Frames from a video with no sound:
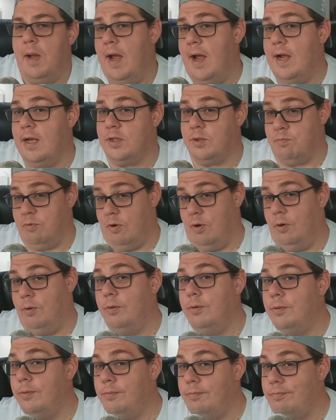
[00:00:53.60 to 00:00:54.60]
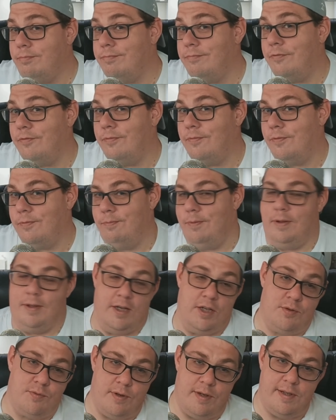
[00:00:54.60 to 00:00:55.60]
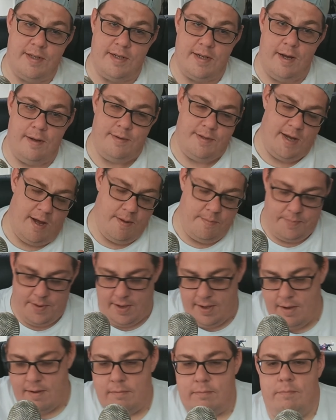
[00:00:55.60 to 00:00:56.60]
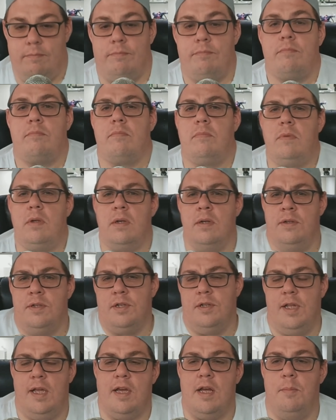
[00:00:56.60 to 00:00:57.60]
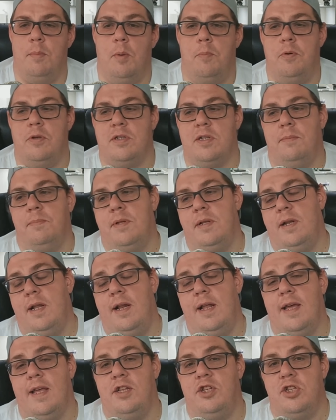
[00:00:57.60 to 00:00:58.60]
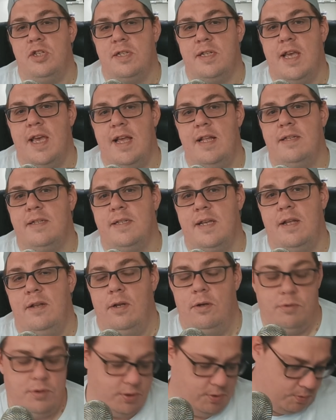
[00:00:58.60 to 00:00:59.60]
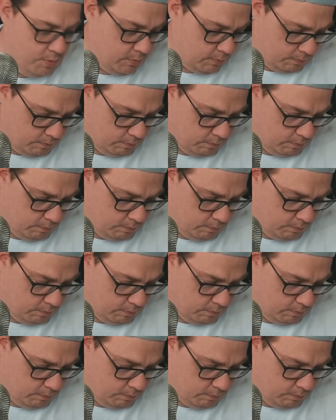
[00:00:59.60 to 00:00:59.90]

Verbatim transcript: Hasbro, at least for the time being, until they come up with something that I just can't say no to,